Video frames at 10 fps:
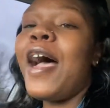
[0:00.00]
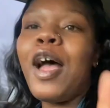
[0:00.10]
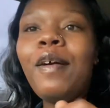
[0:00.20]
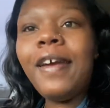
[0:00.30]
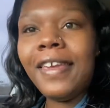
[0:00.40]

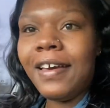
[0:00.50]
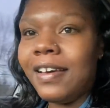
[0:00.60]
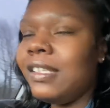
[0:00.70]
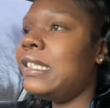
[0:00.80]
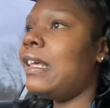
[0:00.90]
All right,
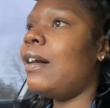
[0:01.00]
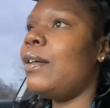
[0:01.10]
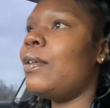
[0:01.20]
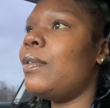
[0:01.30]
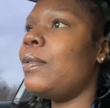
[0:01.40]
y'all.
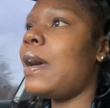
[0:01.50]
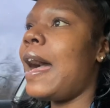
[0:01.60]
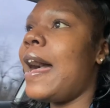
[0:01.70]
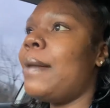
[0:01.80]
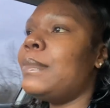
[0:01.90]
So
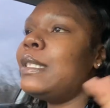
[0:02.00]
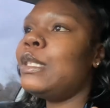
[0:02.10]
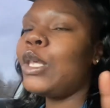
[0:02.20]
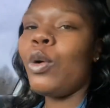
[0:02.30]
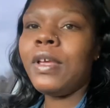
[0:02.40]
I'm
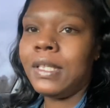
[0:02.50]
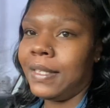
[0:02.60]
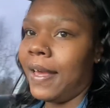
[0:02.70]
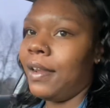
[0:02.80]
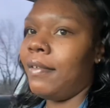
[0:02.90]
so
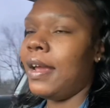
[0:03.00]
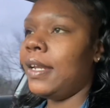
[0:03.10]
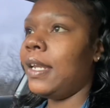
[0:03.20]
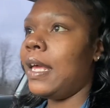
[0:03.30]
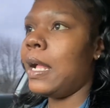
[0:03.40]
excited right
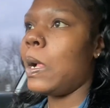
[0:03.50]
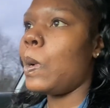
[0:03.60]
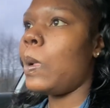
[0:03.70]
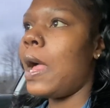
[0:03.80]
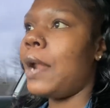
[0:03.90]
now.
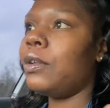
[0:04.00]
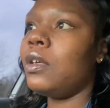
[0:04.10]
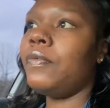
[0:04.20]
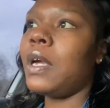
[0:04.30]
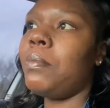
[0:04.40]
I don't know
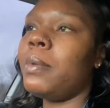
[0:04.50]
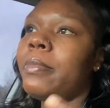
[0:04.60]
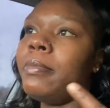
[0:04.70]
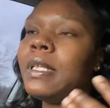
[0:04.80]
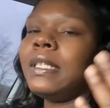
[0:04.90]
if y'all
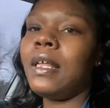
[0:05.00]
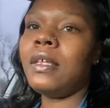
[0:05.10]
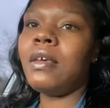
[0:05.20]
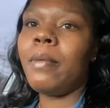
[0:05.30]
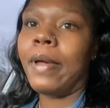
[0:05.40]
remember me telling
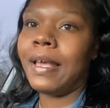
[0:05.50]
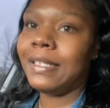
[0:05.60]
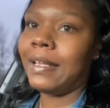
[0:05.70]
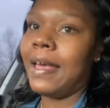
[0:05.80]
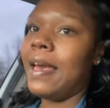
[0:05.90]
y'all, but I
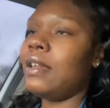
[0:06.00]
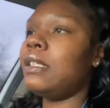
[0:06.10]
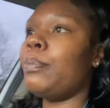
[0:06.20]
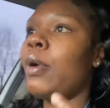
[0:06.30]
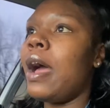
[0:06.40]
said I had a
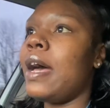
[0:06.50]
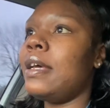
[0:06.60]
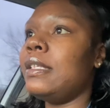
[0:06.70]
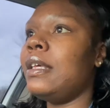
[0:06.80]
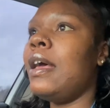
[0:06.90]

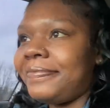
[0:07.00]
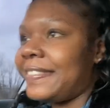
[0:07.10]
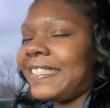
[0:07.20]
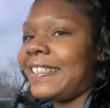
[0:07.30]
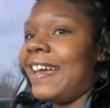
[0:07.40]
surprise.
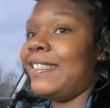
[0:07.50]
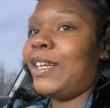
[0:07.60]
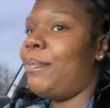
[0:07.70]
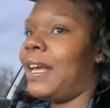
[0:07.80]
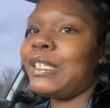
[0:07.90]
I
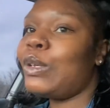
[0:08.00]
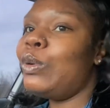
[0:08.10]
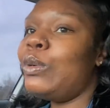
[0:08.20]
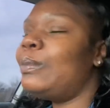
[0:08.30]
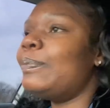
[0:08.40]
start back
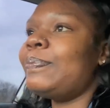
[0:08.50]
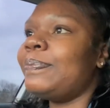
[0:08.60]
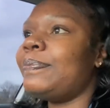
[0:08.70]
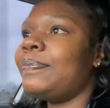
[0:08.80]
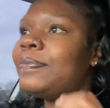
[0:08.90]
school.
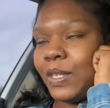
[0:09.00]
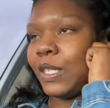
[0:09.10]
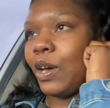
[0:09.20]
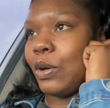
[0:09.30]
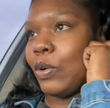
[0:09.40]

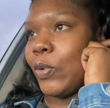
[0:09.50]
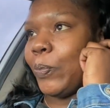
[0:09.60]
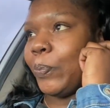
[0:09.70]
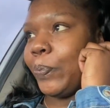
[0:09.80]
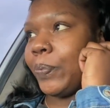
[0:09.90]
So
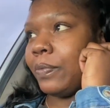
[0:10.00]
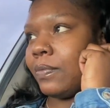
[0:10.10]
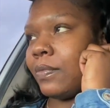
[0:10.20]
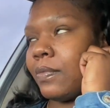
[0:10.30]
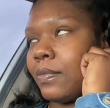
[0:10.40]

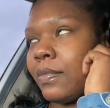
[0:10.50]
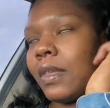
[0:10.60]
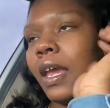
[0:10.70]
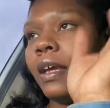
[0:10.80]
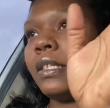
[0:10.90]

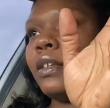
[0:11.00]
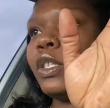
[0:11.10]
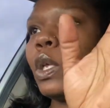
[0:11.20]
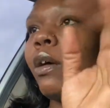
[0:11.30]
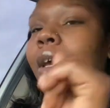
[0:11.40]
here's a little
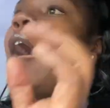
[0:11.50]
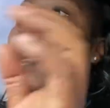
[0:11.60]
story.